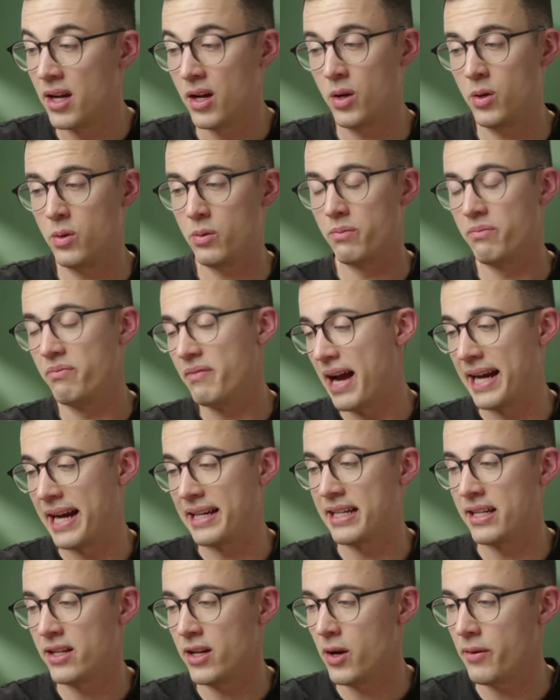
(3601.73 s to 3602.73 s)
Oh, I
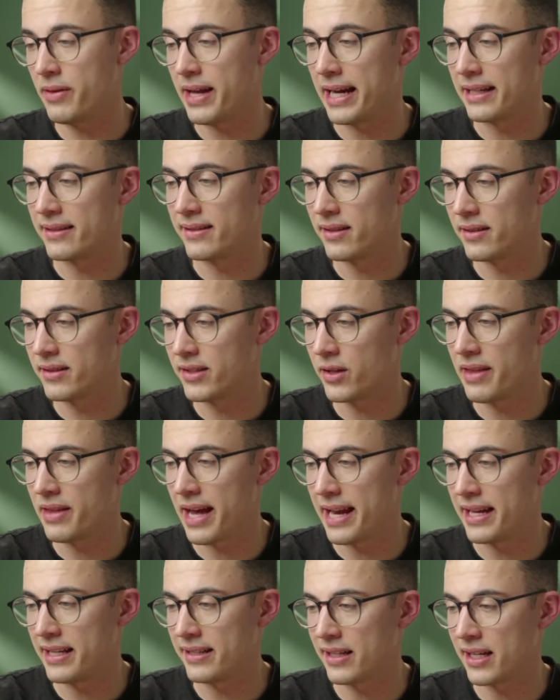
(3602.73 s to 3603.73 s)
didn't know that. So
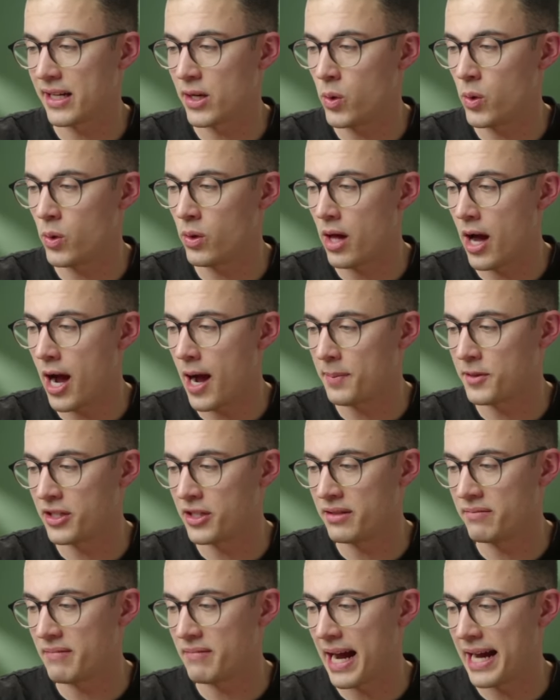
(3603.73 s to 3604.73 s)
that is a cool
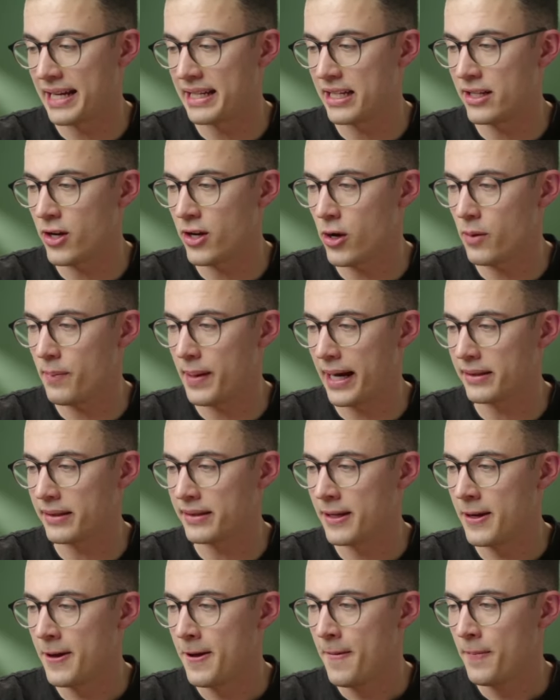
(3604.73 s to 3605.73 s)
option I didn't know about.
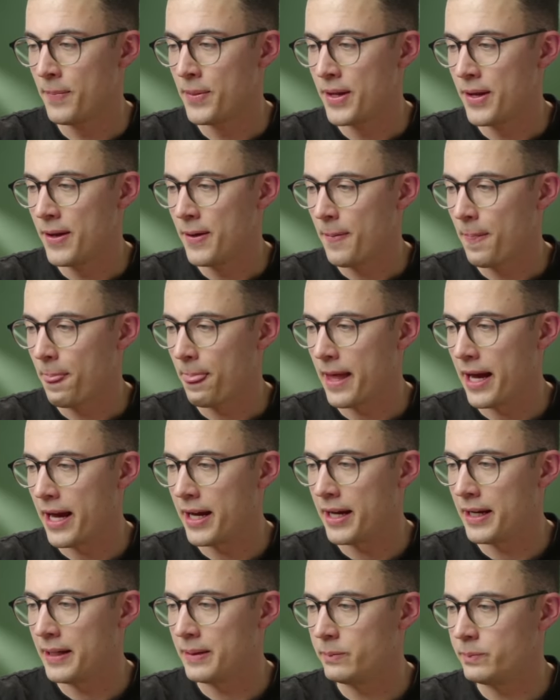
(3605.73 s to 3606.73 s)

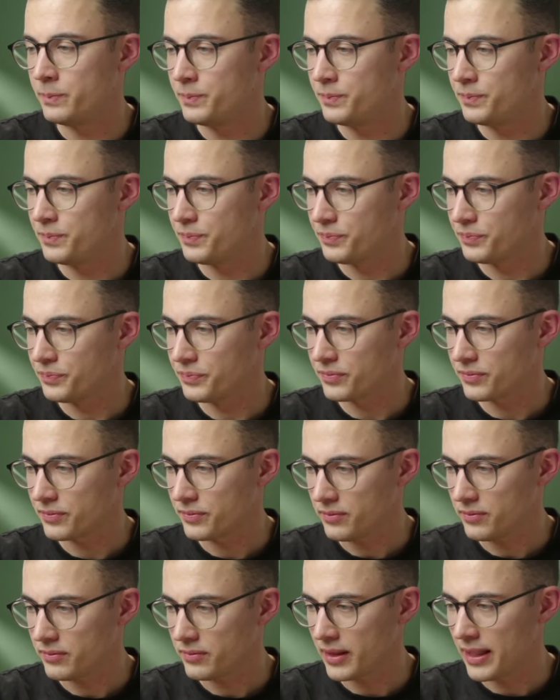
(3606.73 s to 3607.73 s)
Um,
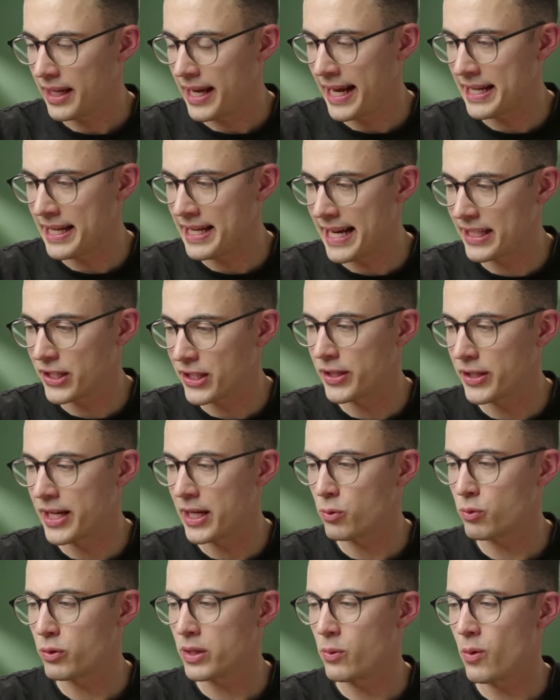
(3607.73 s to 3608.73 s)
and yes, you
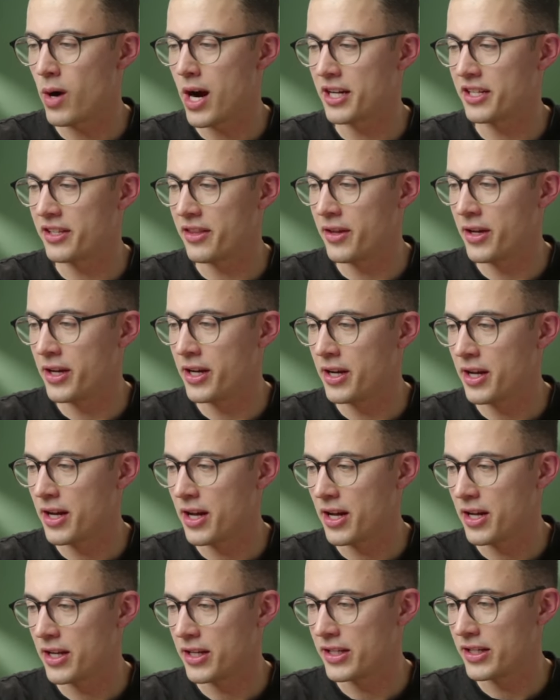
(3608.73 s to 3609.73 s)
can rewatch the
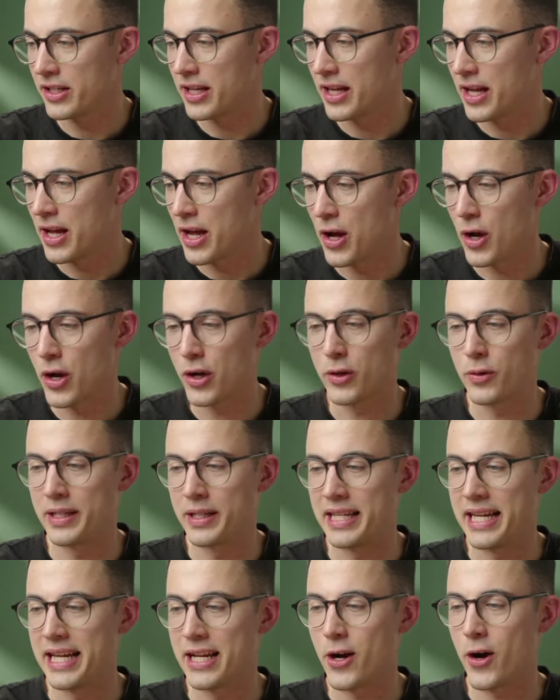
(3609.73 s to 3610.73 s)

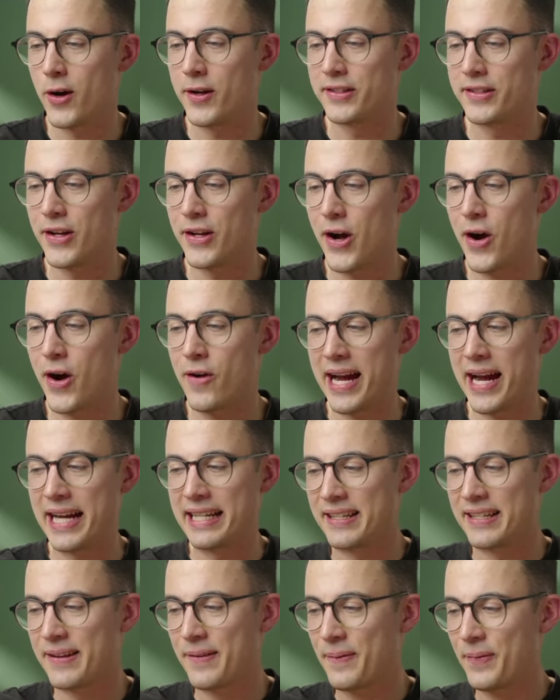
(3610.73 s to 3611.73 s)
critique calls. All right.